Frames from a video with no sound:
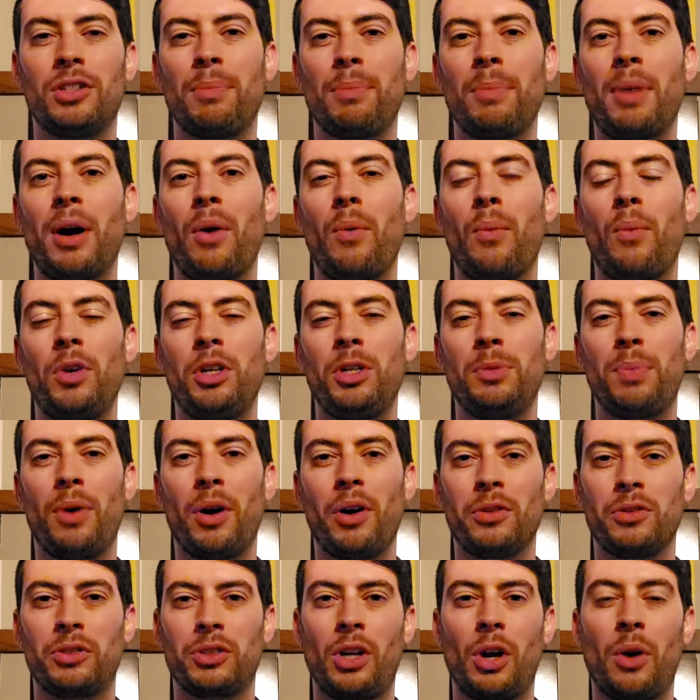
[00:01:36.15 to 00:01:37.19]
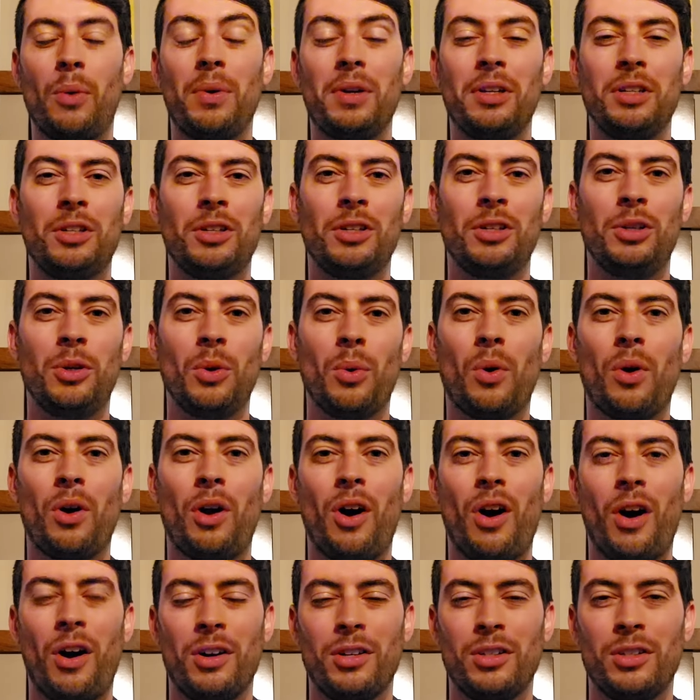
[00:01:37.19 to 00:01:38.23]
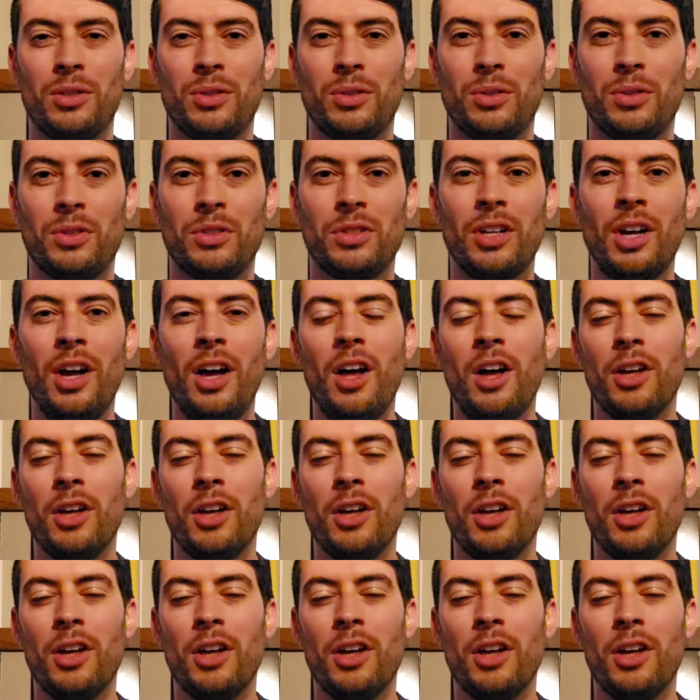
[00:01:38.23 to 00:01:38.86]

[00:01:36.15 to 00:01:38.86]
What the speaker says: about which balls go into your arsenals.